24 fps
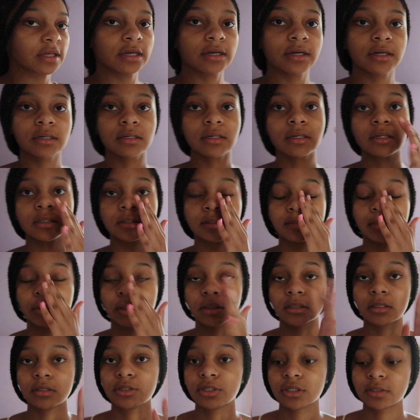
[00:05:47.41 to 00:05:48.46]
there
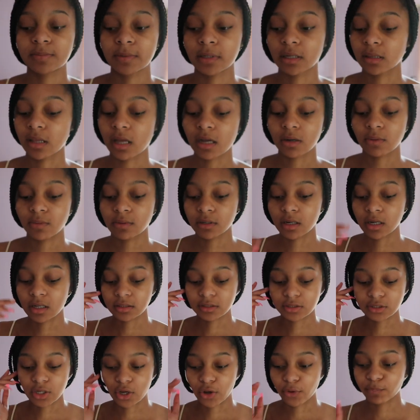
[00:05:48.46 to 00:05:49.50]
but it's just been a lot going
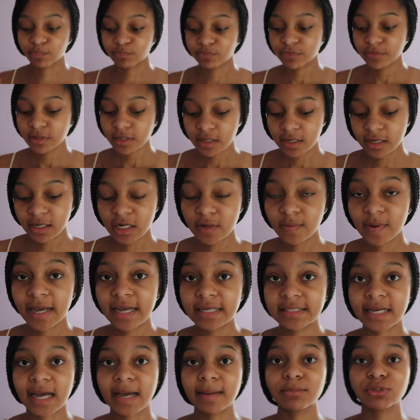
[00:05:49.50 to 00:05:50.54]
on so
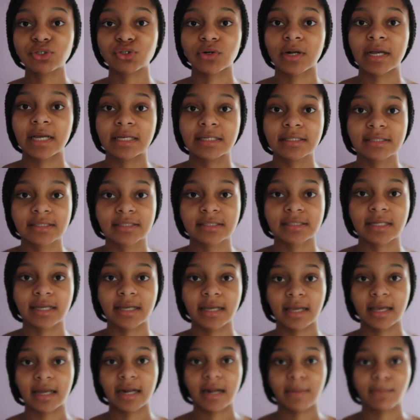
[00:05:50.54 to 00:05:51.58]
anyways i'm dressed
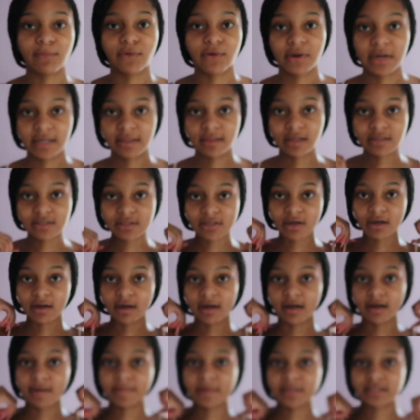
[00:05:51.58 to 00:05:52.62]
and i'm wearing the
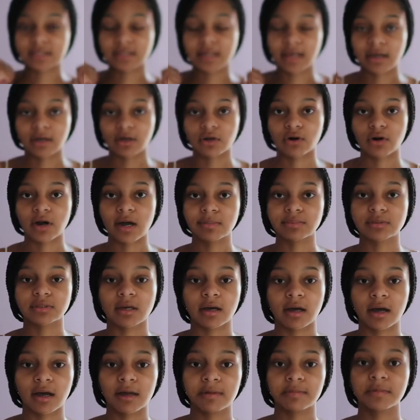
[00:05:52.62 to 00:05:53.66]
top it's like a crop
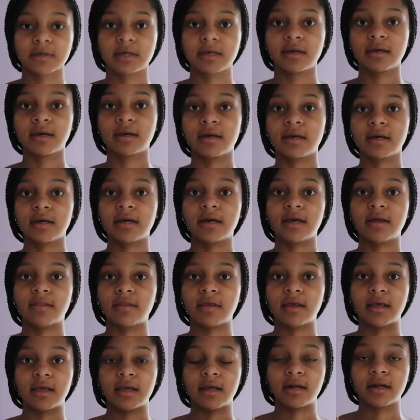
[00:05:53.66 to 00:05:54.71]
top and
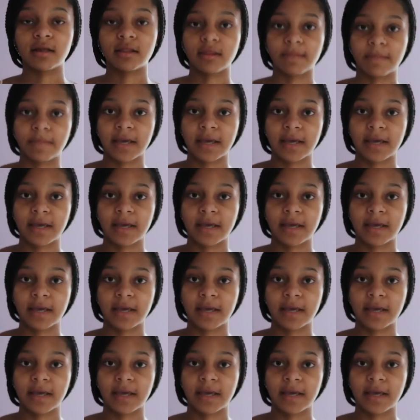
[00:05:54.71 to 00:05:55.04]
then the